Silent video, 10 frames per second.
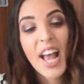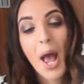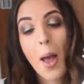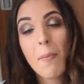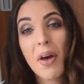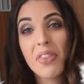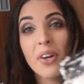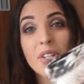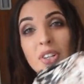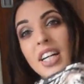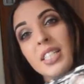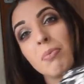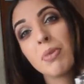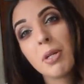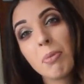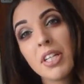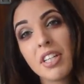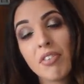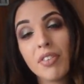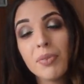I thought I'd try something a bit
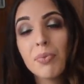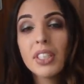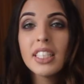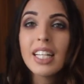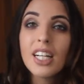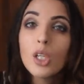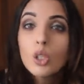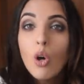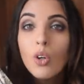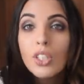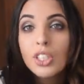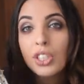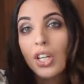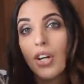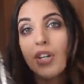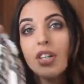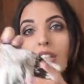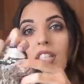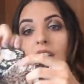different. This is like a long skirt,